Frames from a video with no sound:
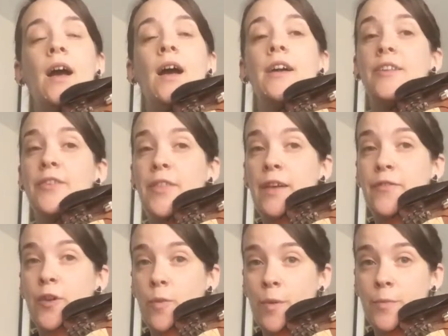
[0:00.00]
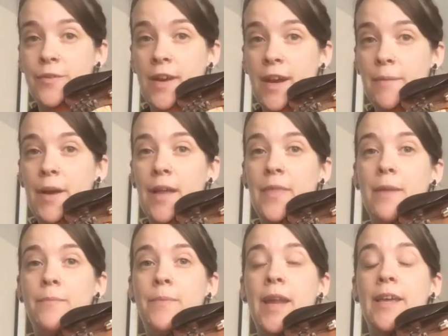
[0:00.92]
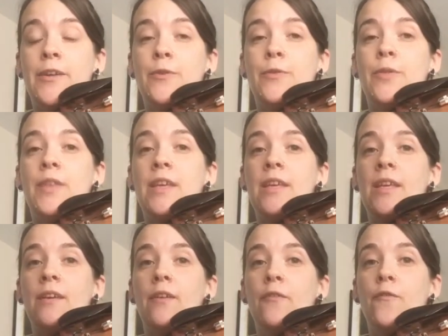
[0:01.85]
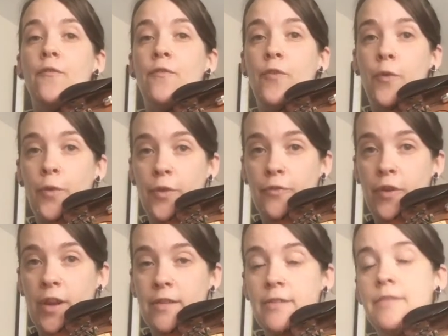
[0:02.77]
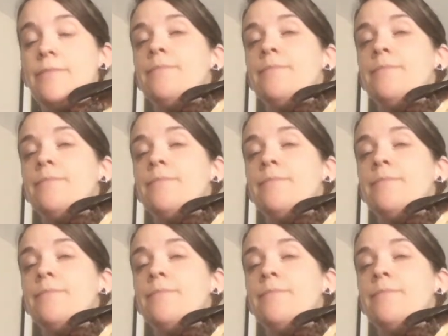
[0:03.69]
I'm going to do that for you one more time and then play you the fourth phrase.